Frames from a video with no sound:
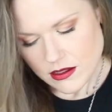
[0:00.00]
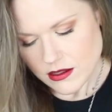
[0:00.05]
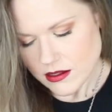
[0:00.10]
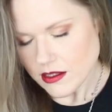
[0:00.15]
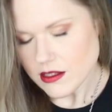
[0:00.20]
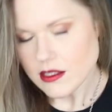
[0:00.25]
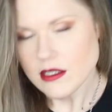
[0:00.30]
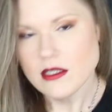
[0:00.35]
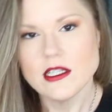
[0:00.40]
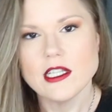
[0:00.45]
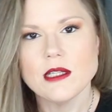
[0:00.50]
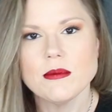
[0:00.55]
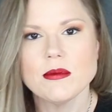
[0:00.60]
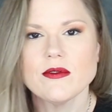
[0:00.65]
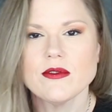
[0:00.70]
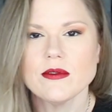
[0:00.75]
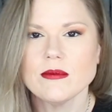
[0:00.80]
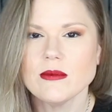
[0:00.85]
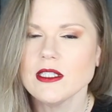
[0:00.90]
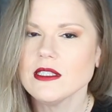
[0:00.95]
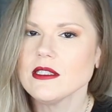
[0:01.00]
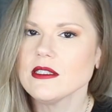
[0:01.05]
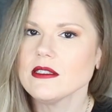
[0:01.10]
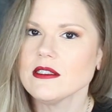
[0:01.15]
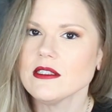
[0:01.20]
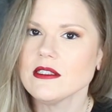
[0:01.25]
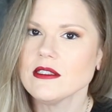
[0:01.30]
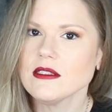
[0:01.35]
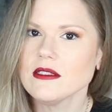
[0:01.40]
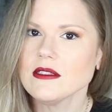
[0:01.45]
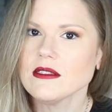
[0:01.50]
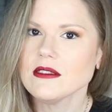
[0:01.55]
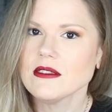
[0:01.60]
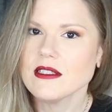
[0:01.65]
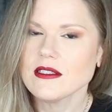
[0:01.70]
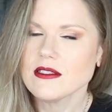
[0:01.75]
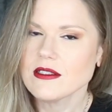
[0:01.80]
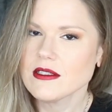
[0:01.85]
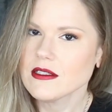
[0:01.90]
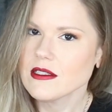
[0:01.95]
It didn't keep it from ending, didn't it?
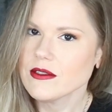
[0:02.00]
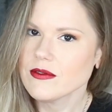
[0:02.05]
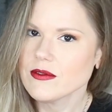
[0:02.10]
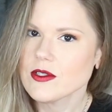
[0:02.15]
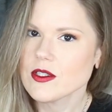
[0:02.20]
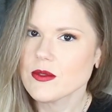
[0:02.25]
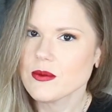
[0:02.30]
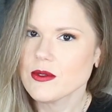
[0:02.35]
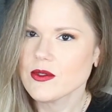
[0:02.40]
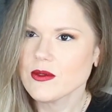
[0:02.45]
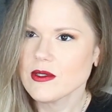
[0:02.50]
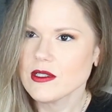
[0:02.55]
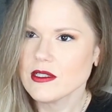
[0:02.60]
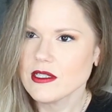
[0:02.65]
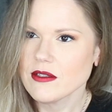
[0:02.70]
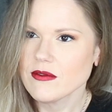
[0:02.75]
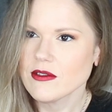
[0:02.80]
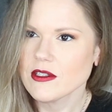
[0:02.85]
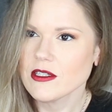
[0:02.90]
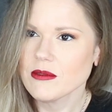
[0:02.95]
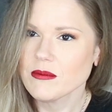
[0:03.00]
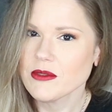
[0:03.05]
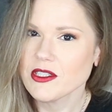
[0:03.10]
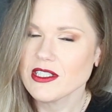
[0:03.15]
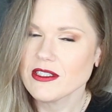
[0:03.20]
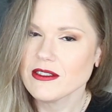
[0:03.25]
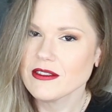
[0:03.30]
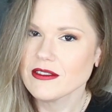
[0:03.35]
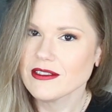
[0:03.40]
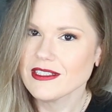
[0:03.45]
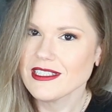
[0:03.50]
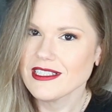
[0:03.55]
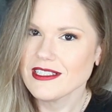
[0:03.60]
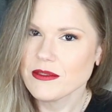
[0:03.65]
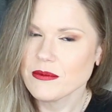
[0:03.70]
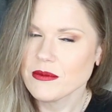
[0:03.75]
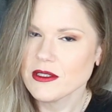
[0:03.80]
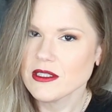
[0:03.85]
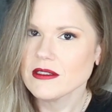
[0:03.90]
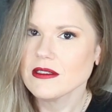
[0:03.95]
That's the difference between having our material
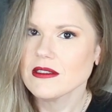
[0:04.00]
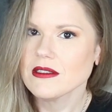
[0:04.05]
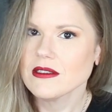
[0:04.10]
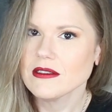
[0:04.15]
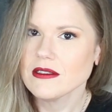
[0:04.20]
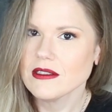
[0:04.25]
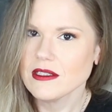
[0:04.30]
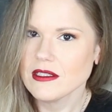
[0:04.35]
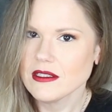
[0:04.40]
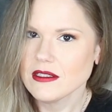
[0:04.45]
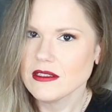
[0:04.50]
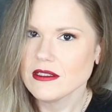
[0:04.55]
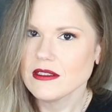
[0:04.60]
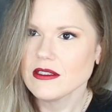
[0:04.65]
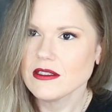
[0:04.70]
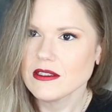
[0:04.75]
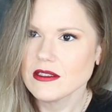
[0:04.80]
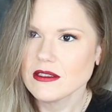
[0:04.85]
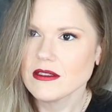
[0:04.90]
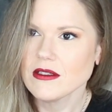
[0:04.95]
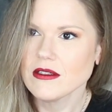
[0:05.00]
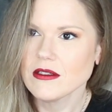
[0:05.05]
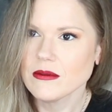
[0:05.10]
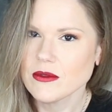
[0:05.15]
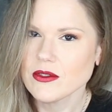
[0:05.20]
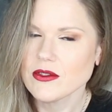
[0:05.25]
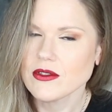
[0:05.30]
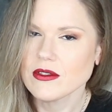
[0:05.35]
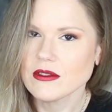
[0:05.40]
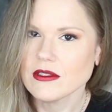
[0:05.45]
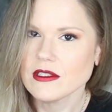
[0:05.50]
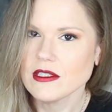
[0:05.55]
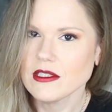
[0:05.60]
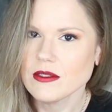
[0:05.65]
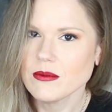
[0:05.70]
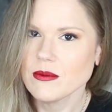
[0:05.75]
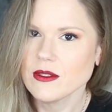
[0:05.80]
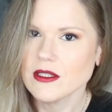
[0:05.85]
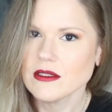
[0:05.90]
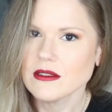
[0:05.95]
needs met and our emotional
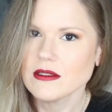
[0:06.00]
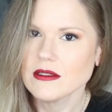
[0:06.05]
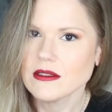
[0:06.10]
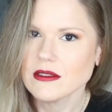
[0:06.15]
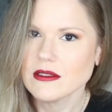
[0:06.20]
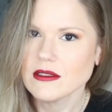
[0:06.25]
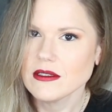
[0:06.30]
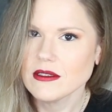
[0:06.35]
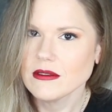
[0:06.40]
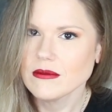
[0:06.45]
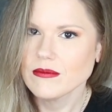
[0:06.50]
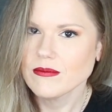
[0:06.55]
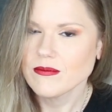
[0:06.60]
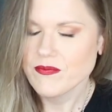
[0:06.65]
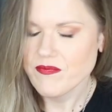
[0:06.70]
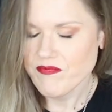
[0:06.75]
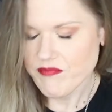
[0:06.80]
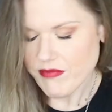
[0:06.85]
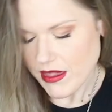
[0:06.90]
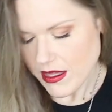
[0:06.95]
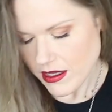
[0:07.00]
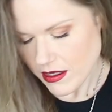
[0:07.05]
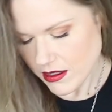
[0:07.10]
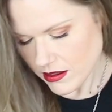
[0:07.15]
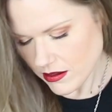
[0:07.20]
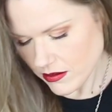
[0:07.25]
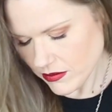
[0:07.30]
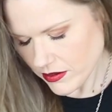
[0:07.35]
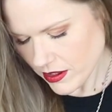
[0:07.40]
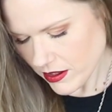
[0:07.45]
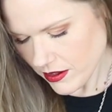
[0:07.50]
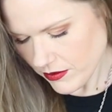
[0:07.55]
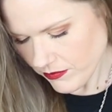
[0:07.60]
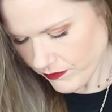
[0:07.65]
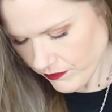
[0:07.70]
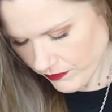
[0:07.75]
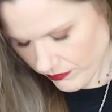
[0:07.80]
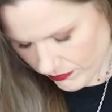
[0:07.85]
needs met. Yeah? Okay.